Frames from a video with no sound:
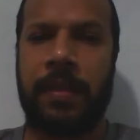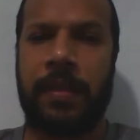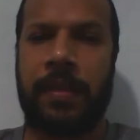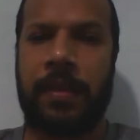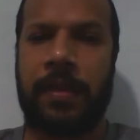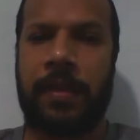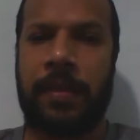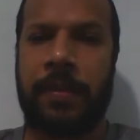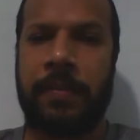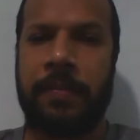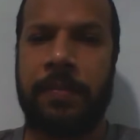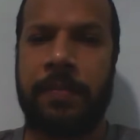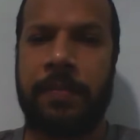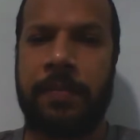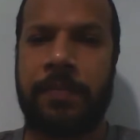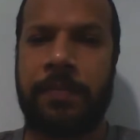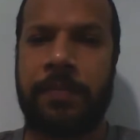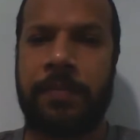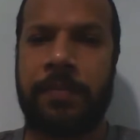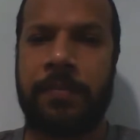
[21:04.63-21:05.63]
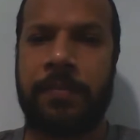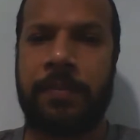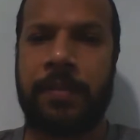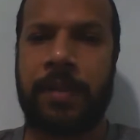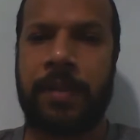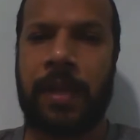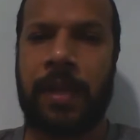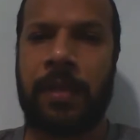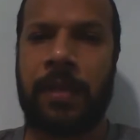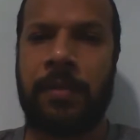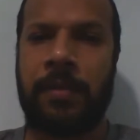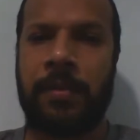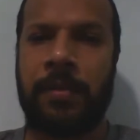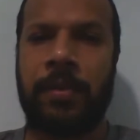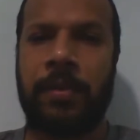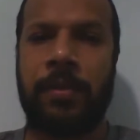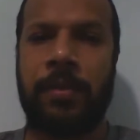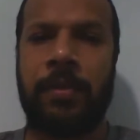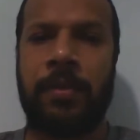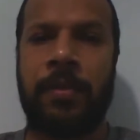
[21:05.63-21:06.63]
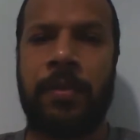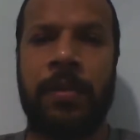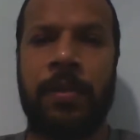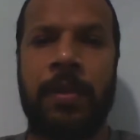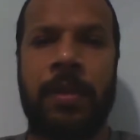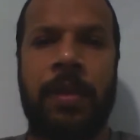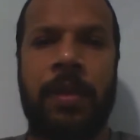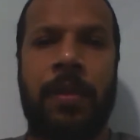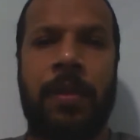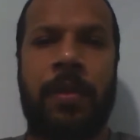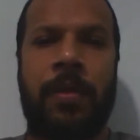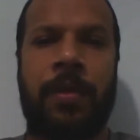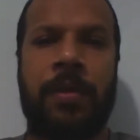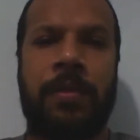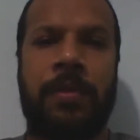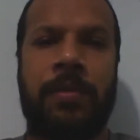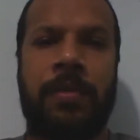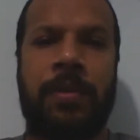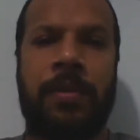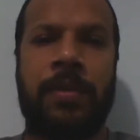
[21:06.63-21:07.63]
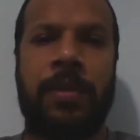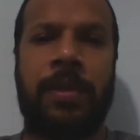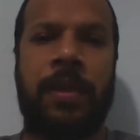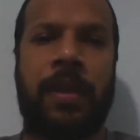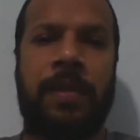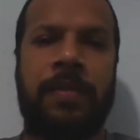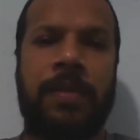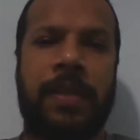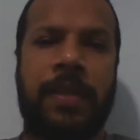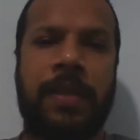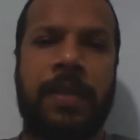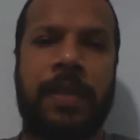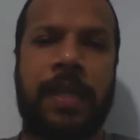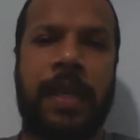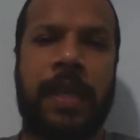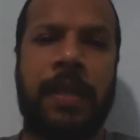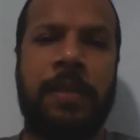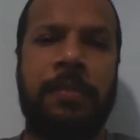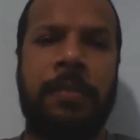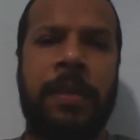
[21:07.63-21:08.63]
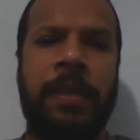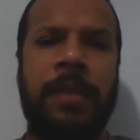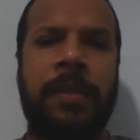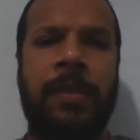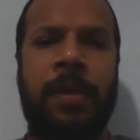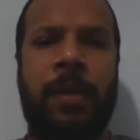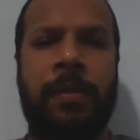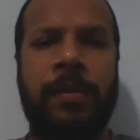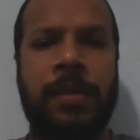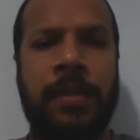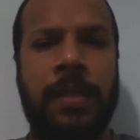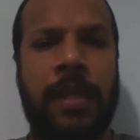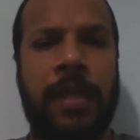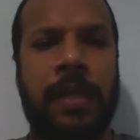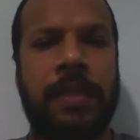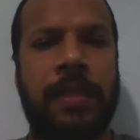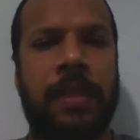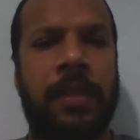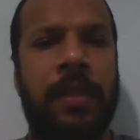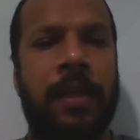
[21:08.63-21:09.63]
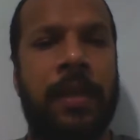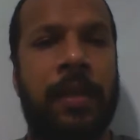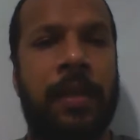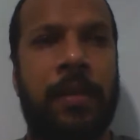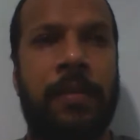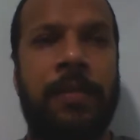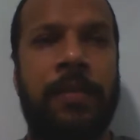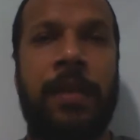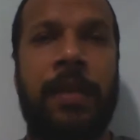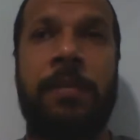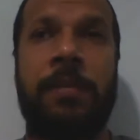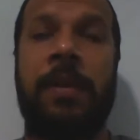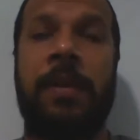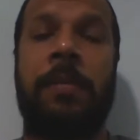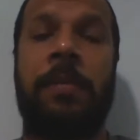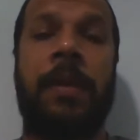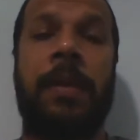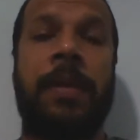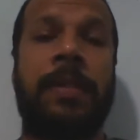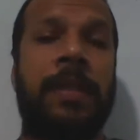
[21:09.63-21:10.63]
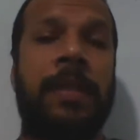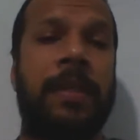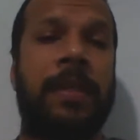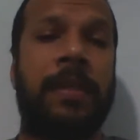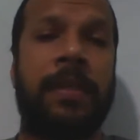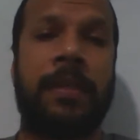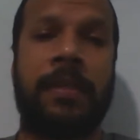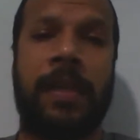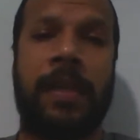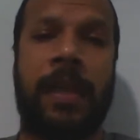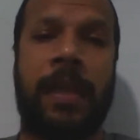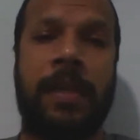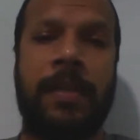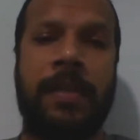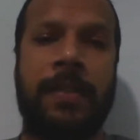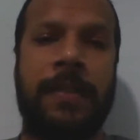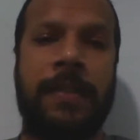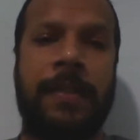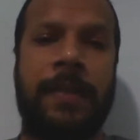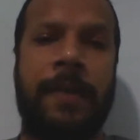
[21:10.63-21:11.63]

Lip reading: Um, and also on your left hand side, being downsized and laid off can be a blessing in disguise.